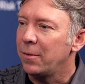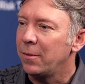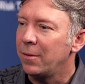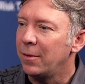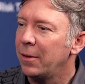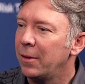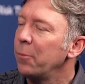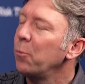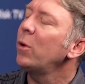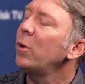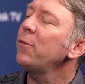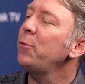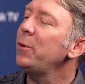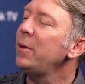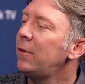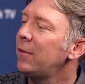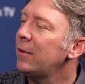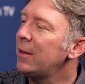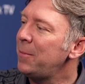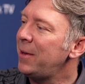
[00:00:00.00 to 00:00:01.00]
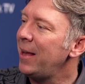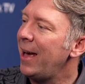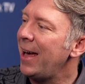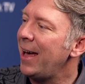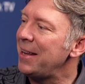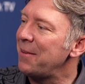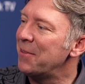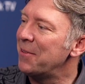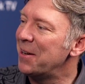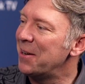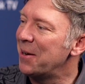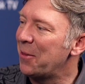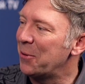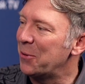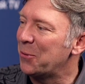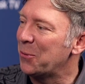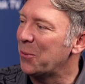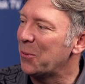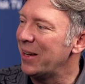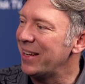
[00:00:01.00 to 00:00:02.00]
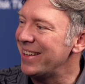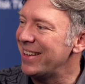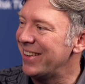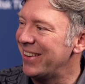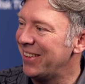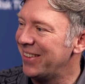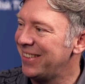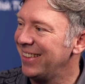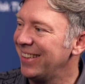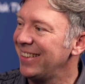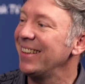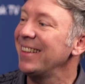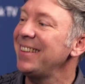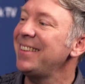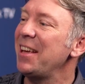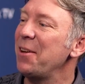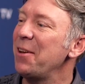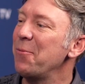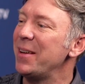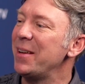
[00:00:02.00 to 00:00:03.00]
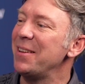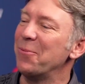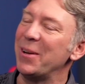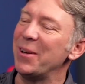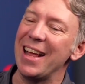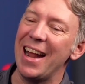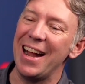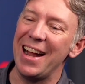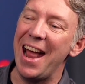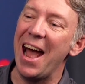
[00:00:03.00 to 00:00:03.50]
what if we skipped ahead even another 20 years? Let's say we now